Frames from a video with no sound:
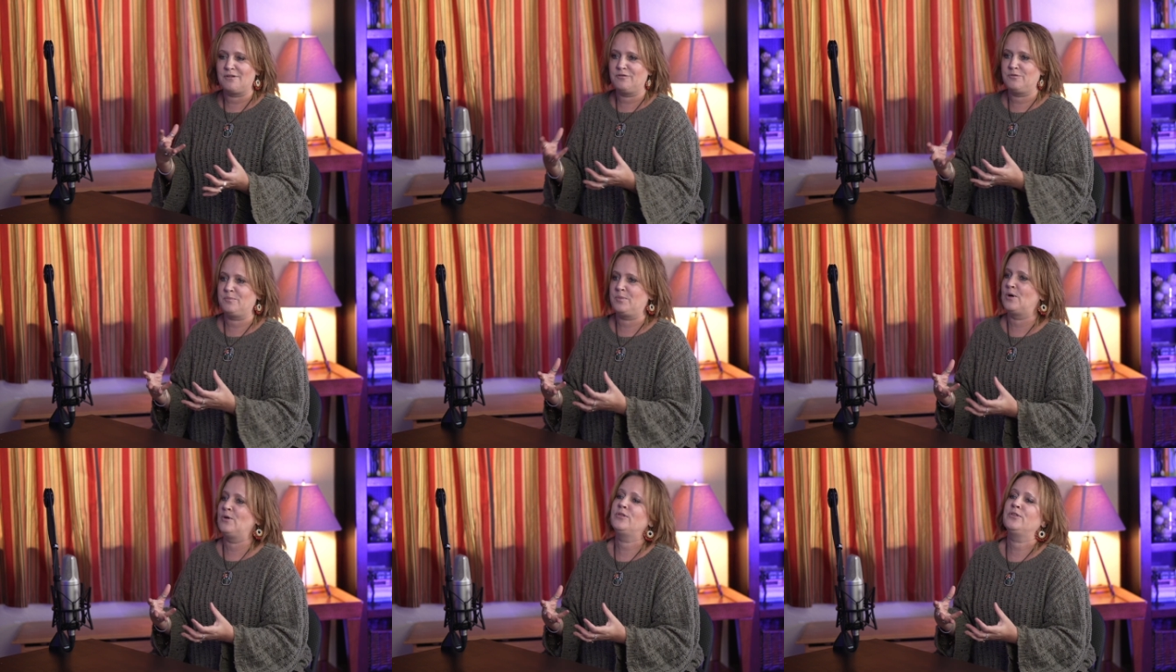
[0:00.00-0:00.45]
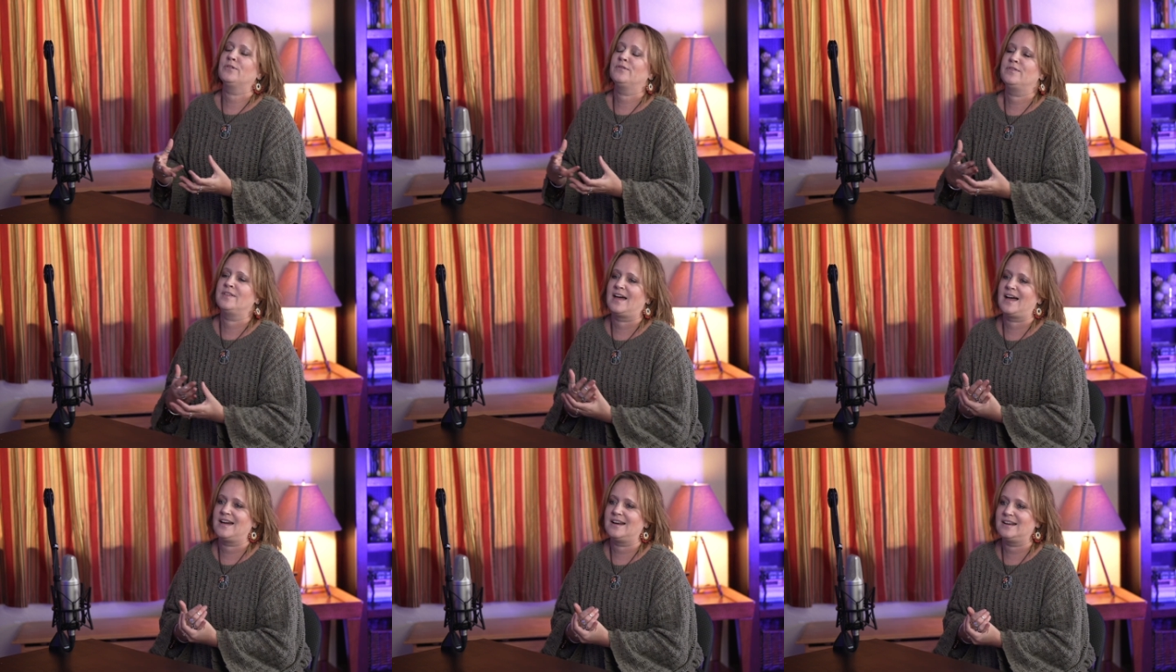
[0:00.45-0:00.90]
of both
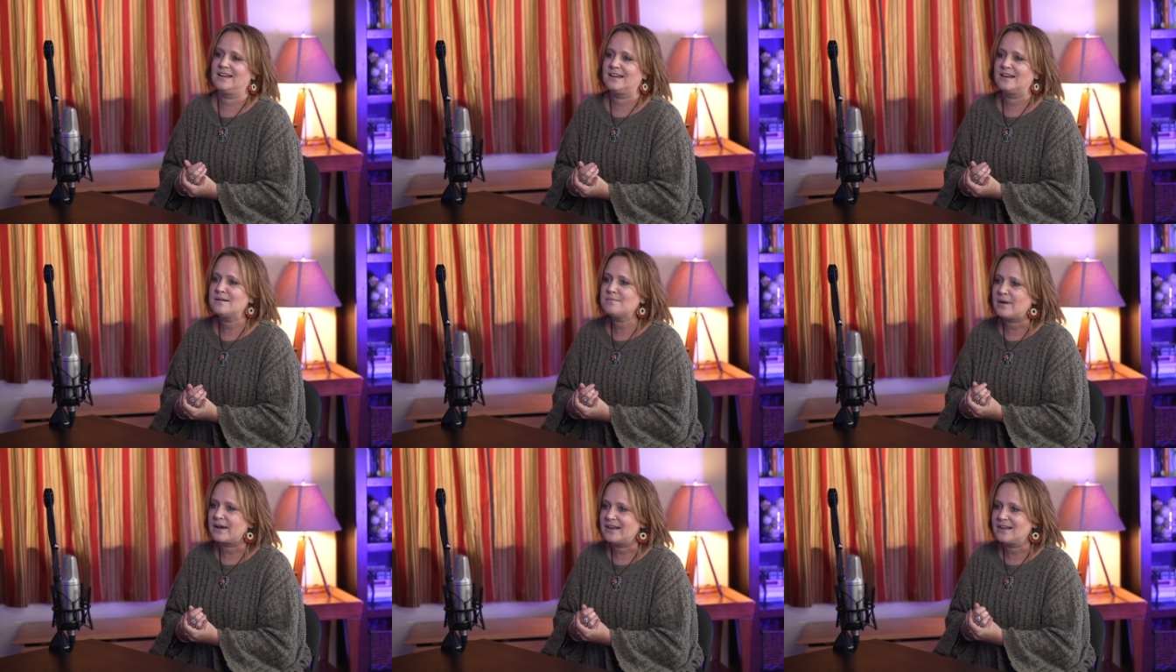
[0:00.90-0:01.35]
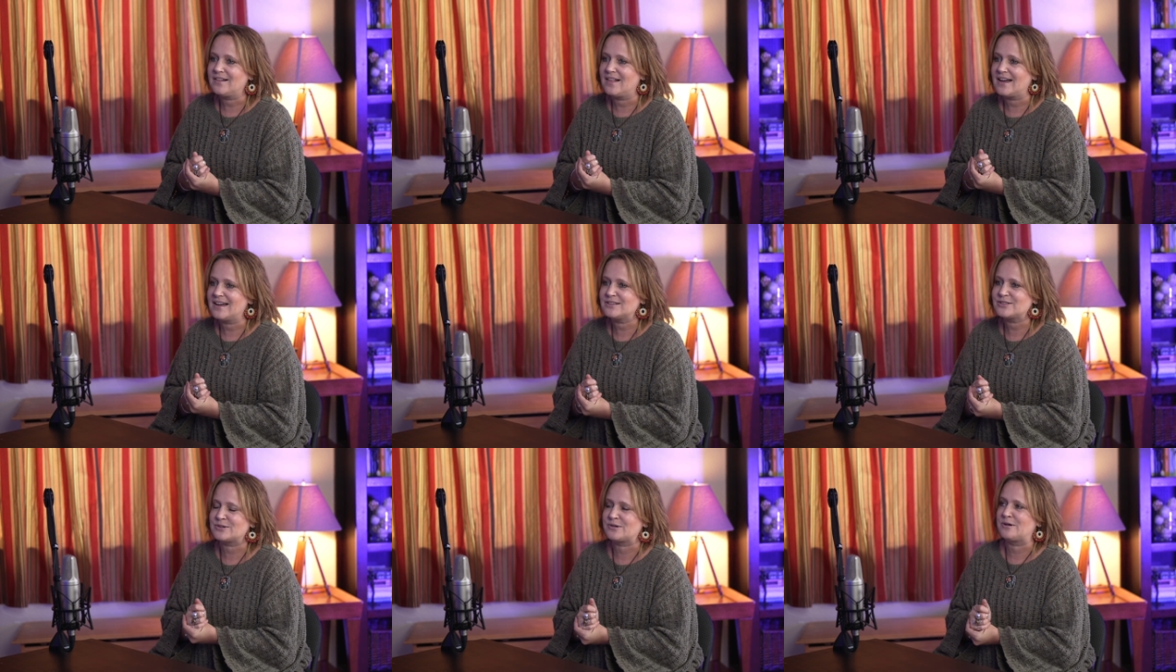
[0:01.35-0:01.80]
of that in my
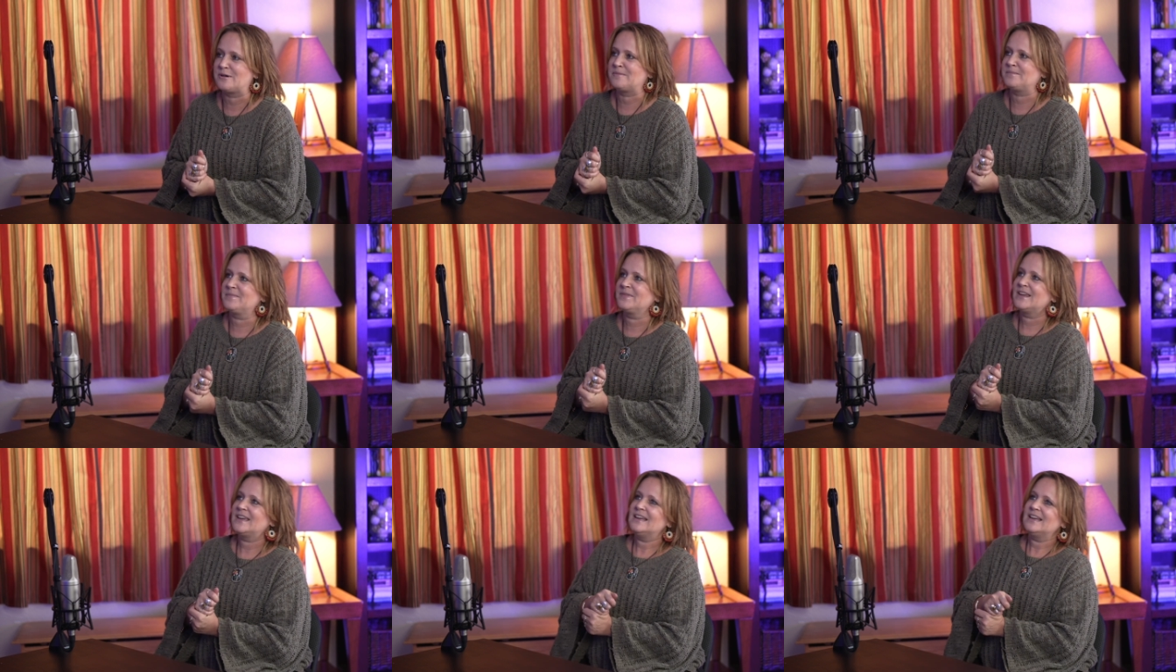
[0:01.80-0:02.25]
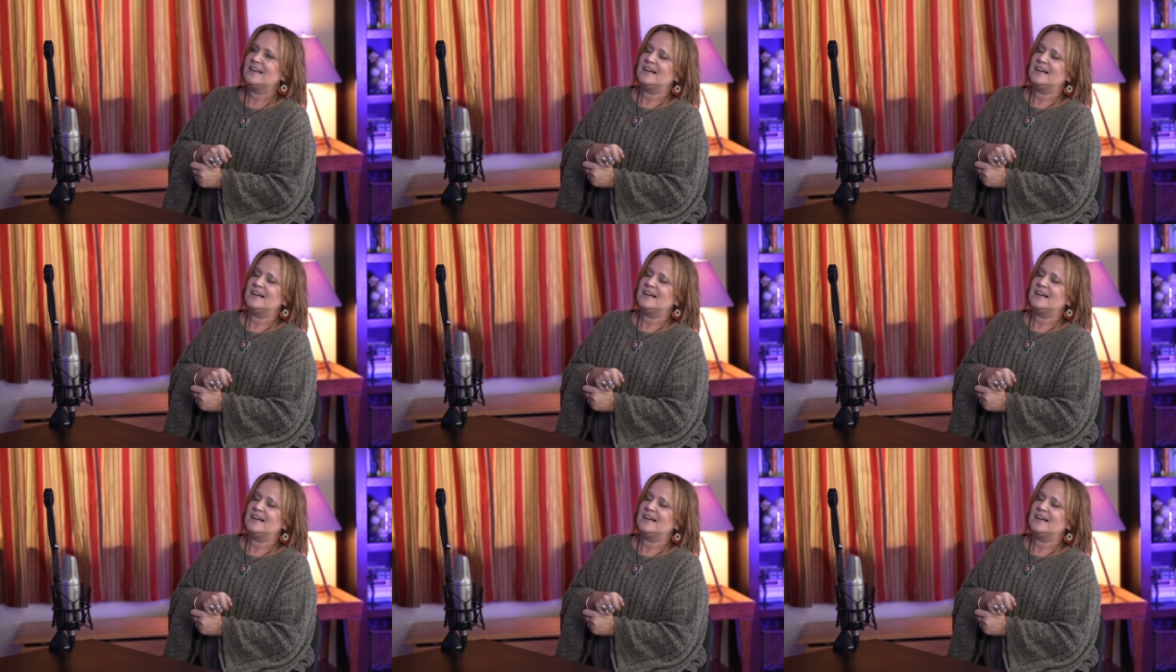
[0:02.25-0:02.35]
classroom.